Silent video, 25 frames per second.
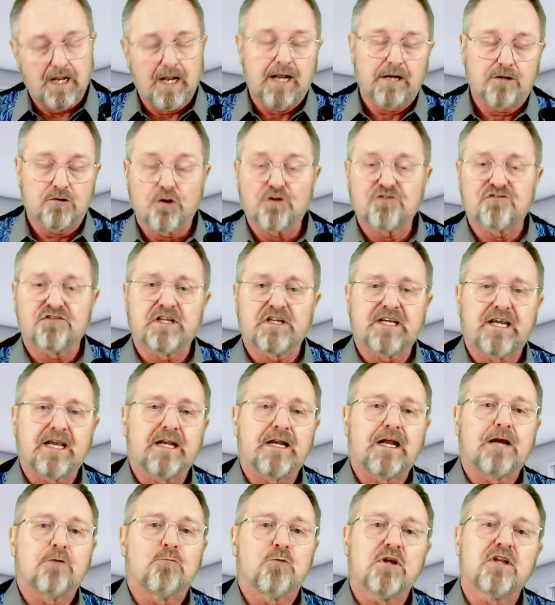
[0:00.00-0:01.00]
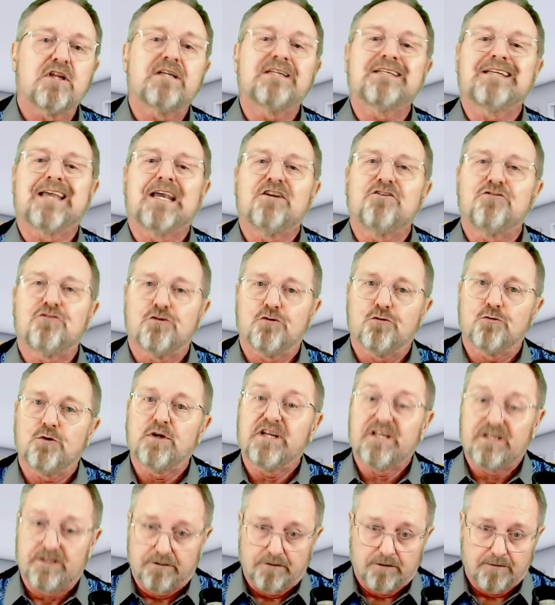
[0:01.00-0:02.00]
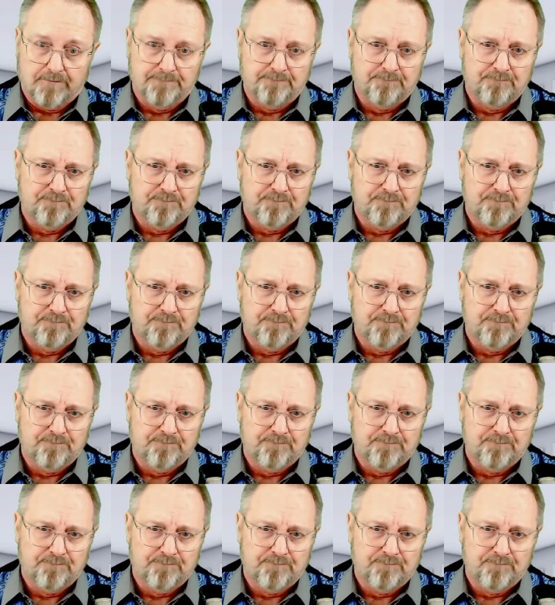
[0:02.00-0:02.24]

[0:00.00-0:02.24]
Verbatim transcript: closely and I will engage you here.